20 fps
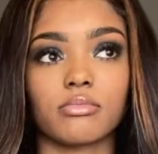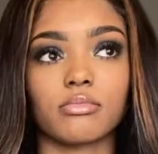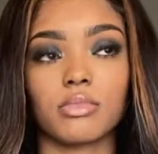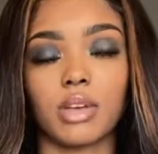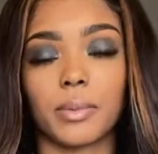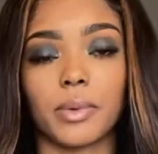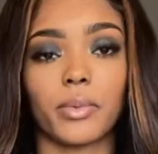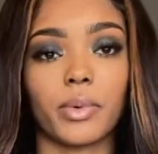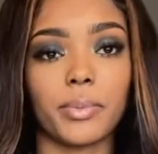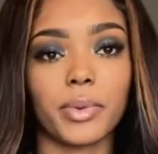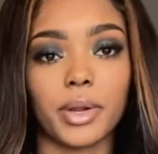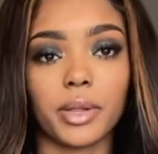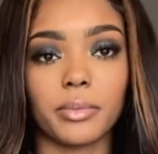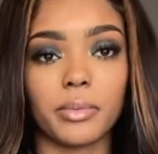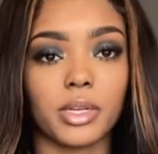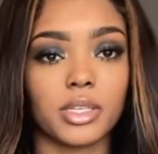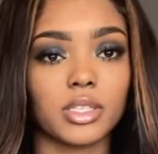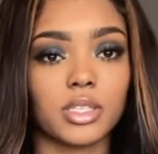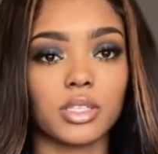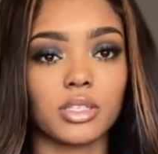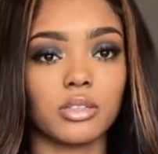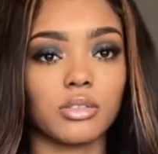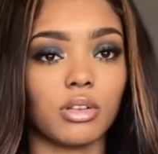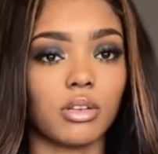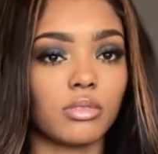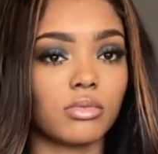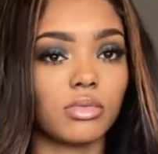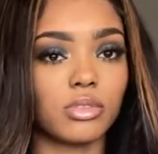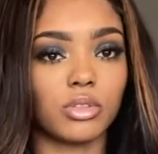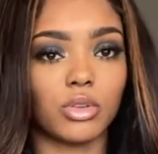I mean, we pretty much, you
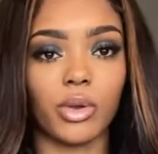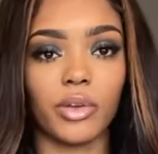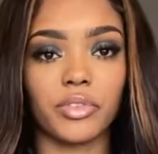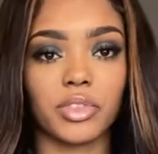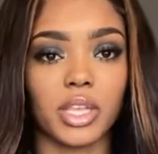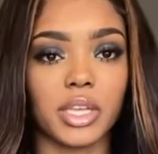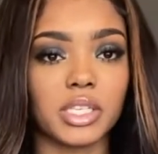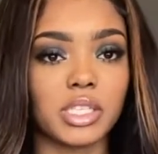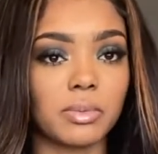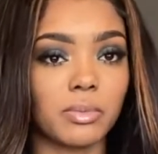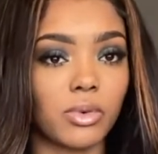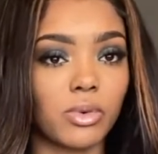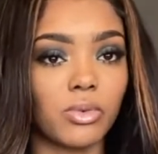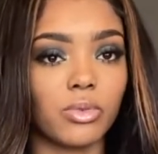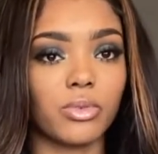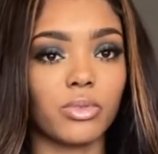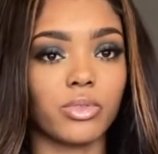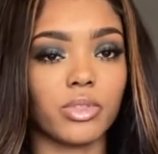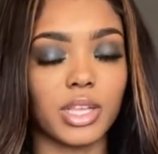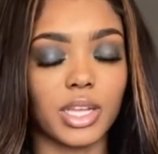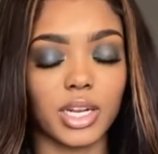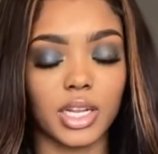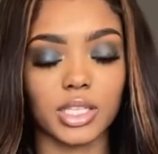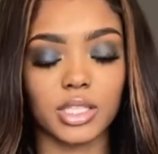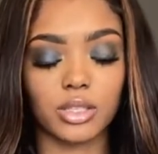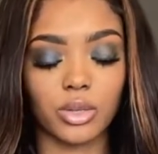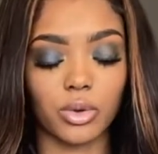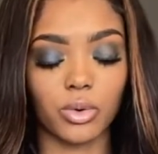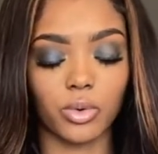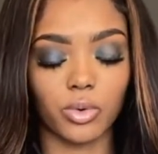know, do everything smooth, and it's
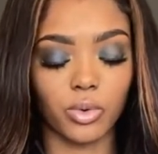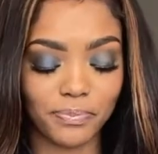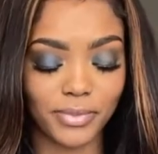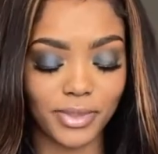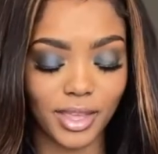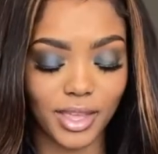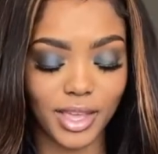cool.